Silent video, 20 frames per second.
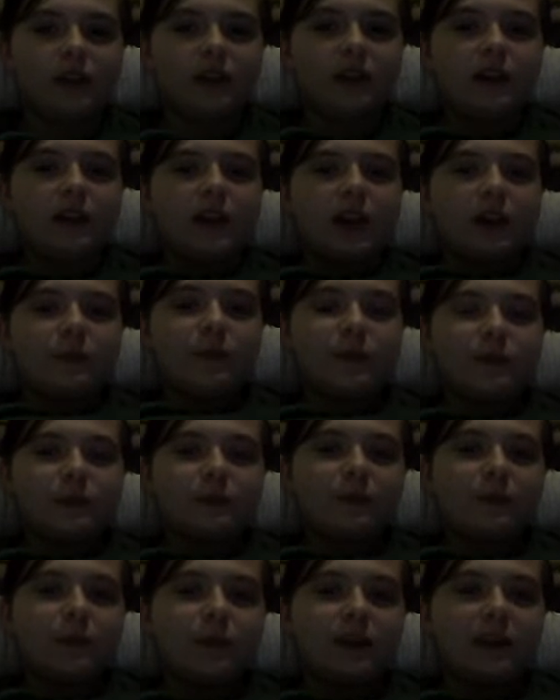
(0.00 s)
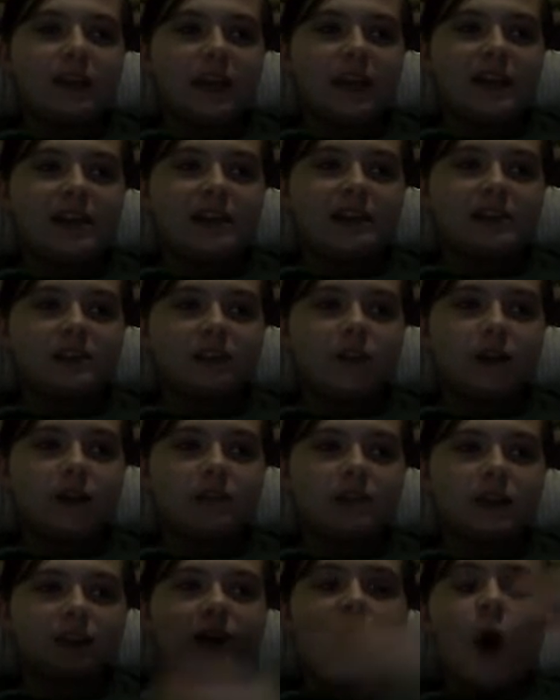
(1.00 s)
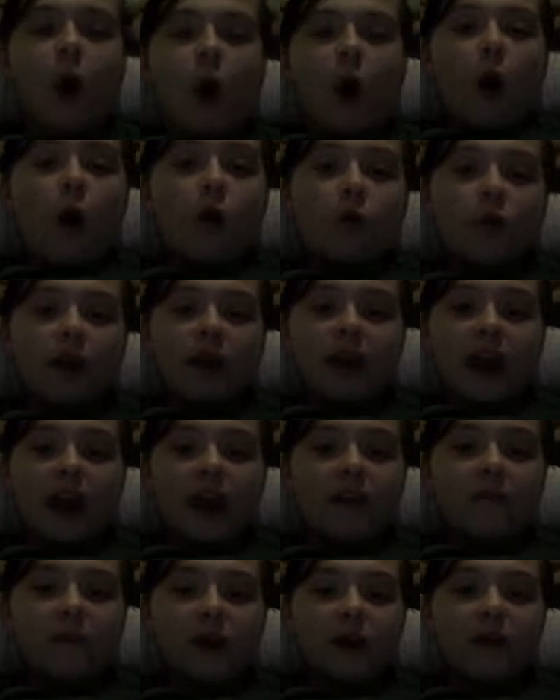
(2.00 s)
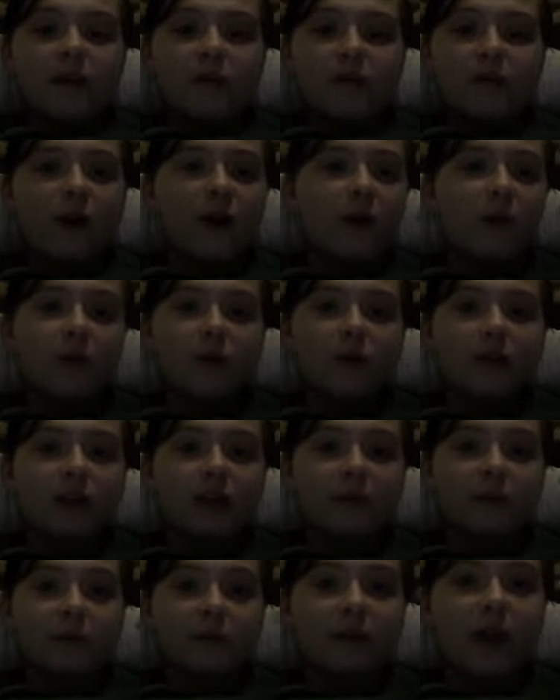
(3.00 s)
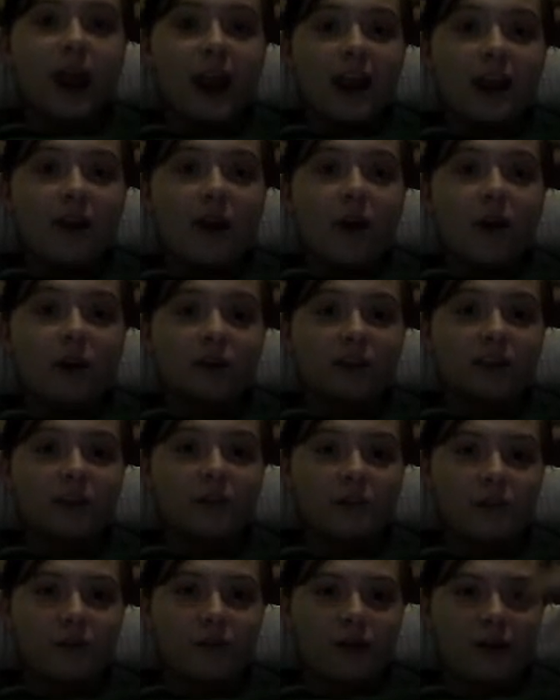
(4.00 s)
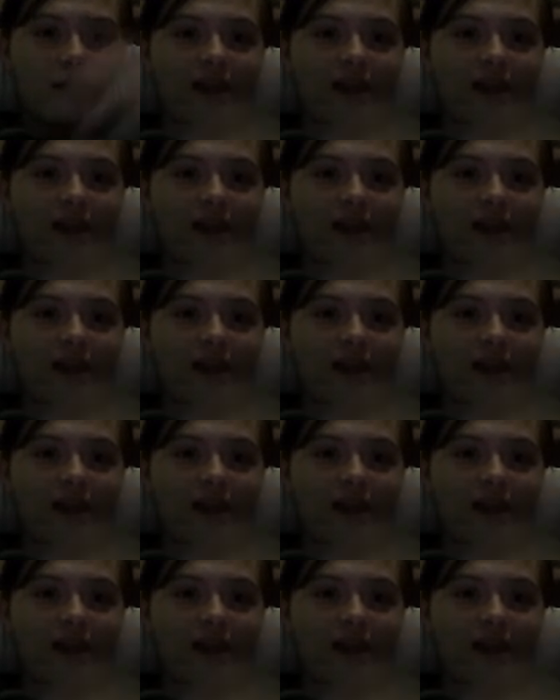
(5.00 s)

And we were bored, and so I was like, "Oh wait, I have my new phone, we can prank call someone."